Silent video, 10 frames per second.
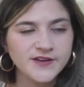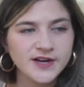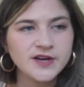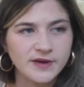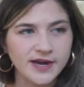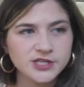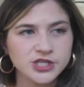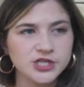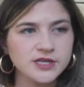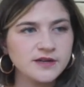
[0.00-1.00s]
very
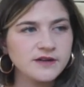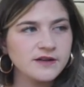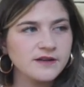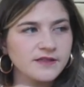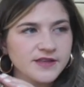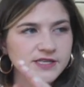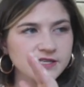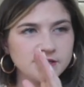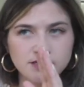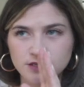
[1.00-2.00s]
much.
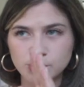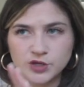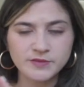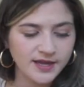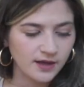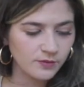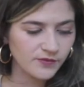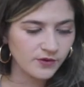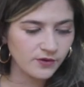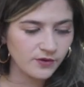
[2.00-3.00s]
This is extremely
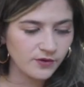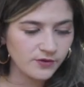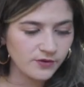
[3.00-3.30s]
helpful.